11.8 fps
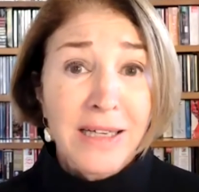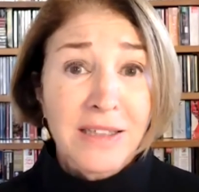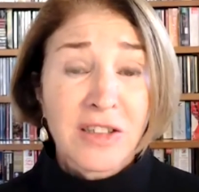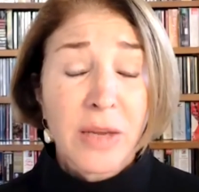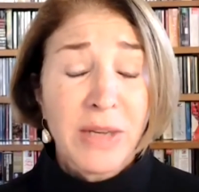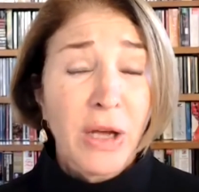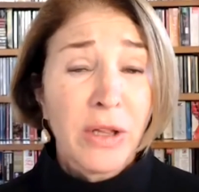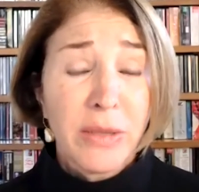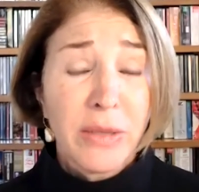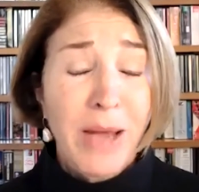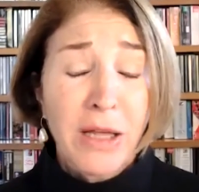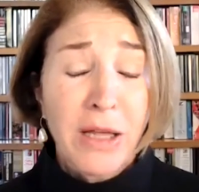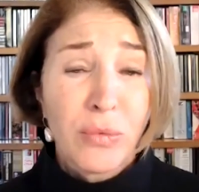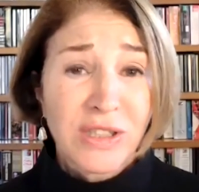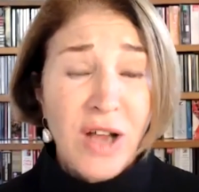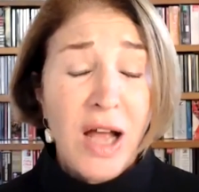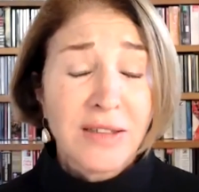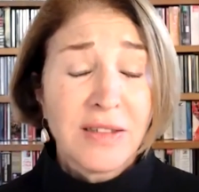It's going to be on the ballot in
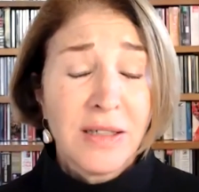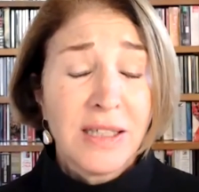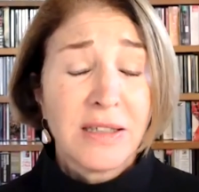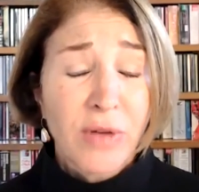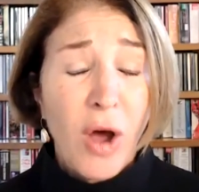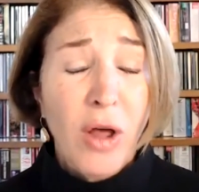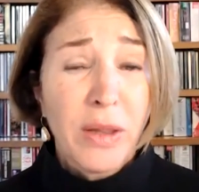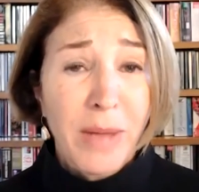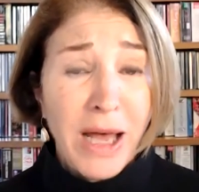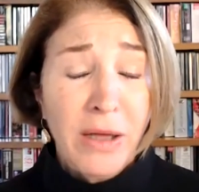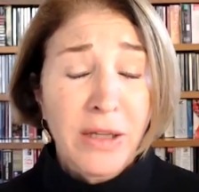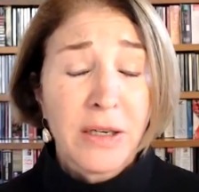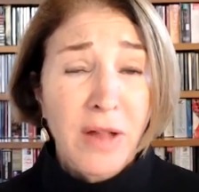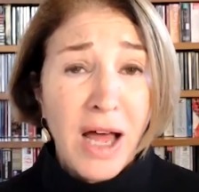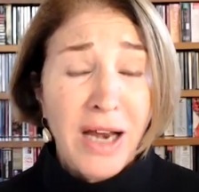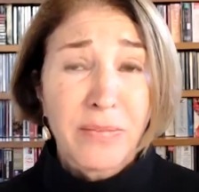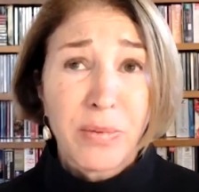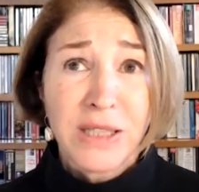Wisconsin. It's on the ballot in a
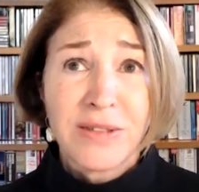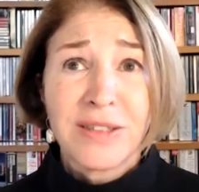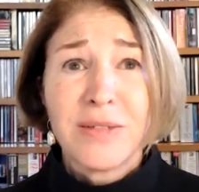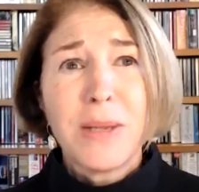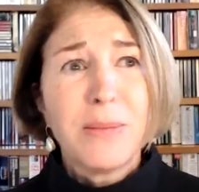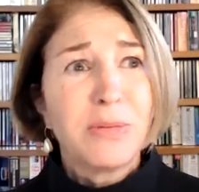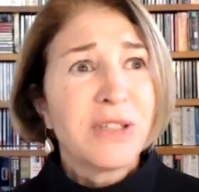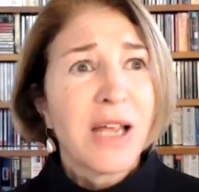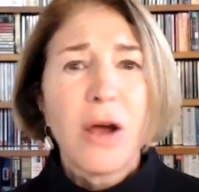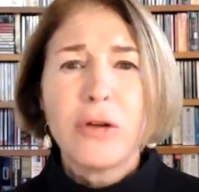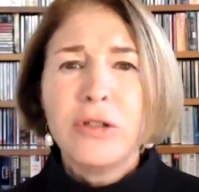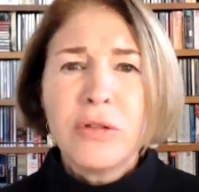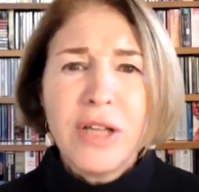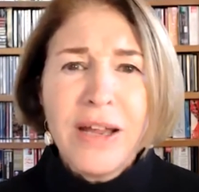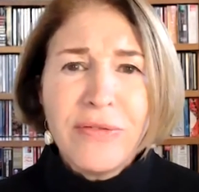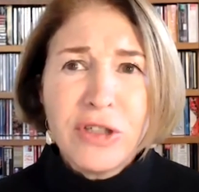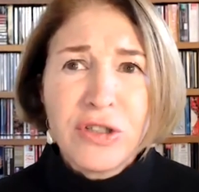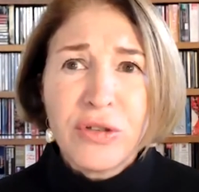lot of places. And people say, oh, you'll
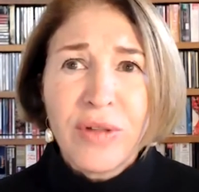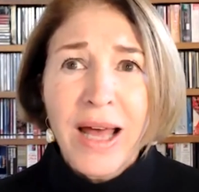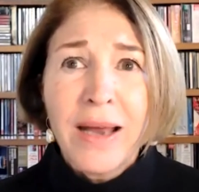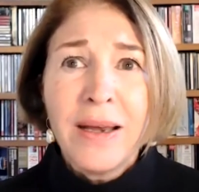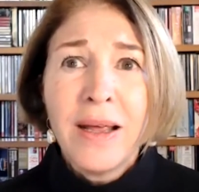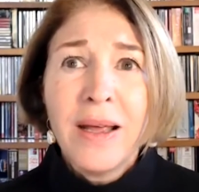never do that.